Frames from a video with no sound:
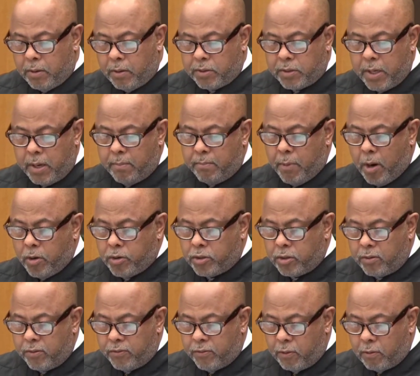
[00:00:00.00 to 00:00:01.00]
There was a
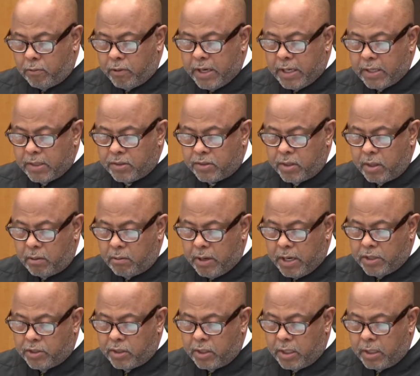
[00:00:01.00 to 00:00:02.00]
motion for
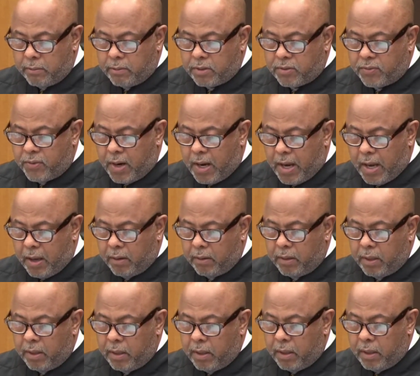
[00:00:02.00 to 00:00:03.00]
reconsideration that was
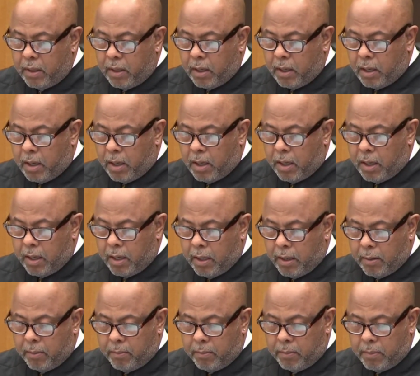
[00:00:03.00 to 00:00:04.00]
filed
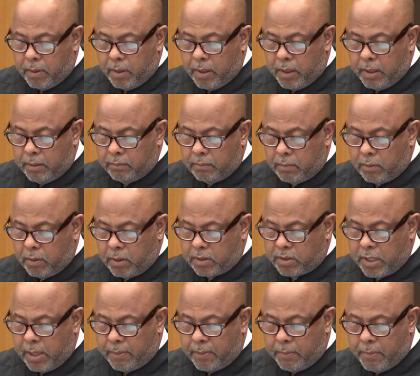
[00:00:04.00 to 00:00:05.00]

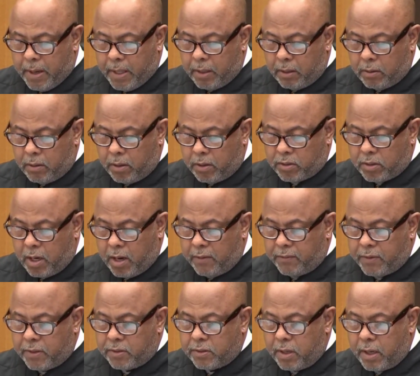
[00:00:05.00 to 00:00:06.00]
or accepted by the
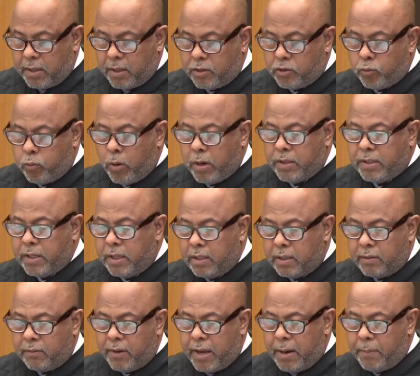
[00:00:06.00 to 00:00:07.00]
clerk's office on the
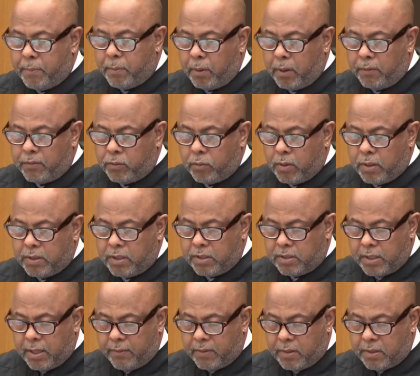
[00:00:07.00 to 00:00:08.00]
20th of April of
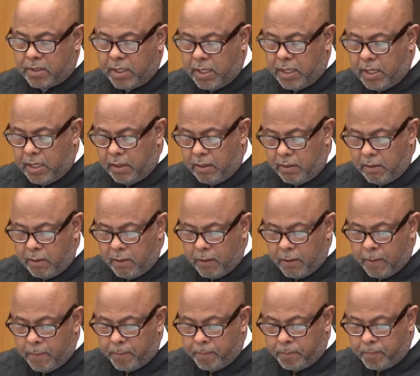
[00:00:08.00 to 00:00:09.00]

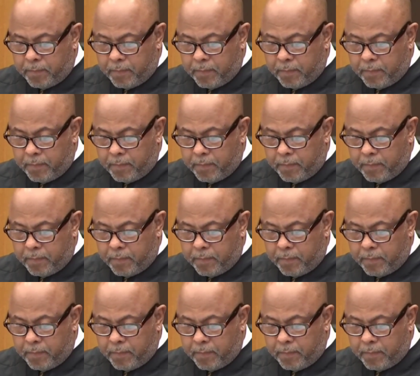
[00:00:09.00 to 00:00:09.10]
2017.